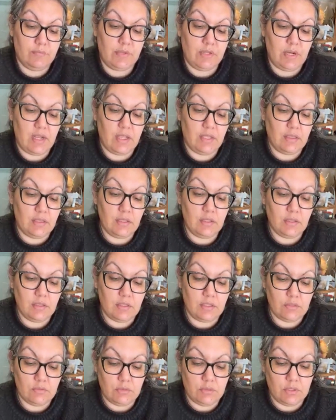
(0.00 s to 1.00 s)
But I think
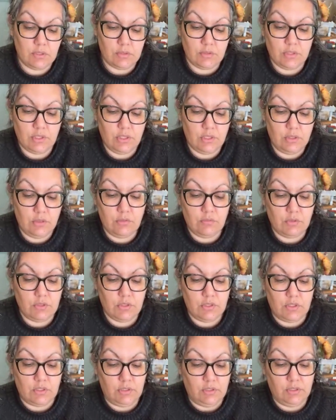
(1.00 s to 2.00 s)
this will go cute
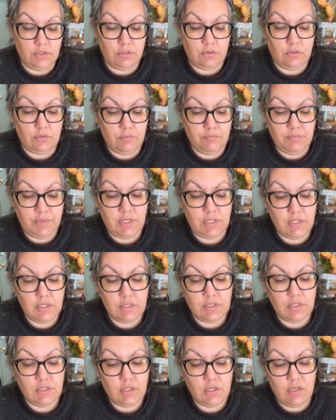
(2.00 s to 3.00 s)
with our little
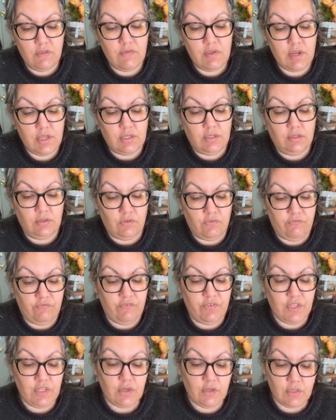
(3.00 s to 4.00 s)
piece. You can even add little
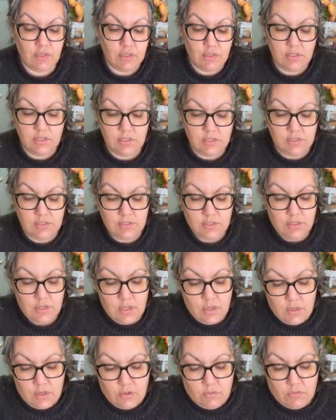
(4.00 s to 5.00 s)
feet on this.
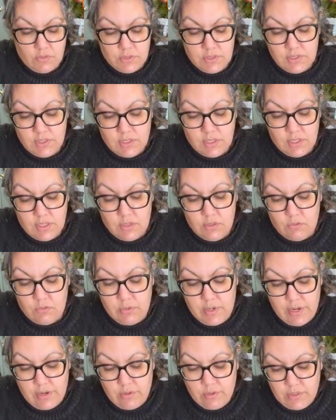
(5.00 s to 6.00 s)
Once again, the
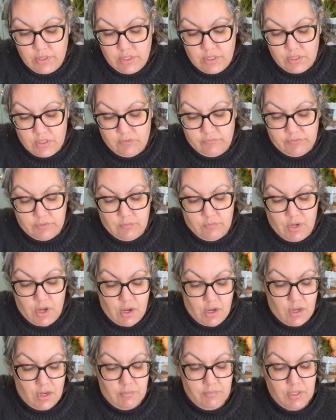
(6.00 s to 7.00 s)
round is from
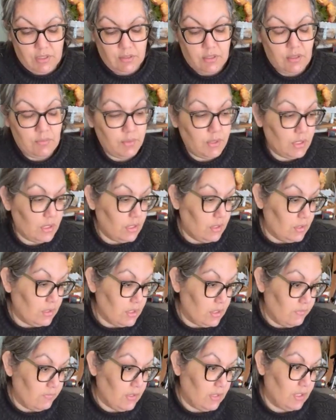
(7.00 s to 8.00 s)
Hobby Lobby. You
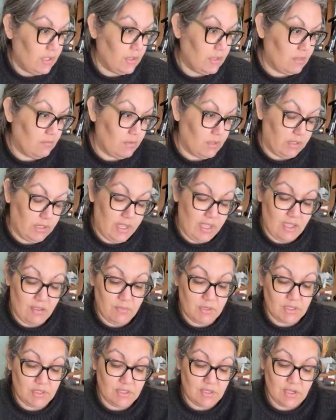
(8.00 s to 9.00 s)
can even get them on
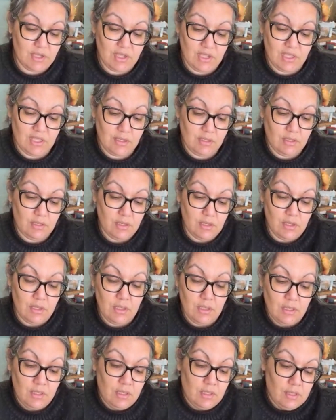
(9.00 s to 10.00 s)
Amazon.
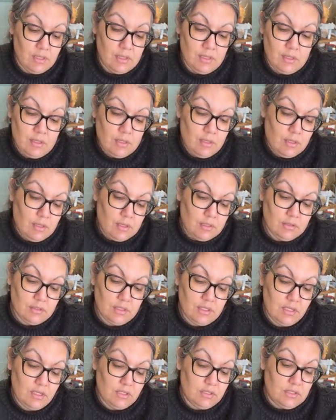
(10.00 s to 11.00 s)

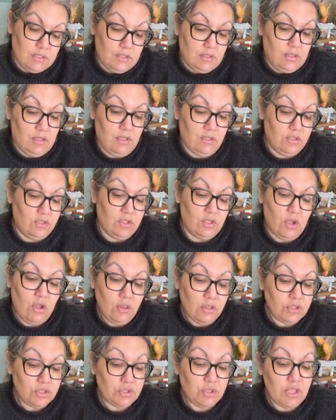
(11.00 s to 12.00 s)
The
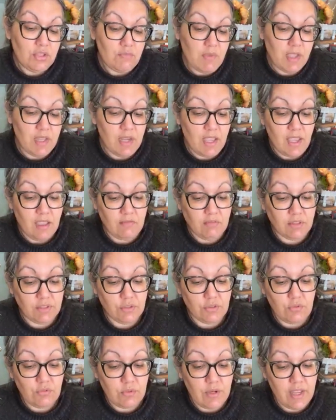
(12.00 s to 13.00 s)
Dollar Tree might have
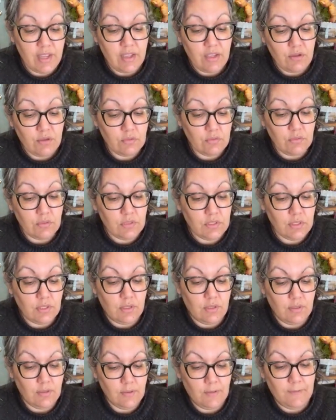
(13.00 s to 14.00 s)
little rounds.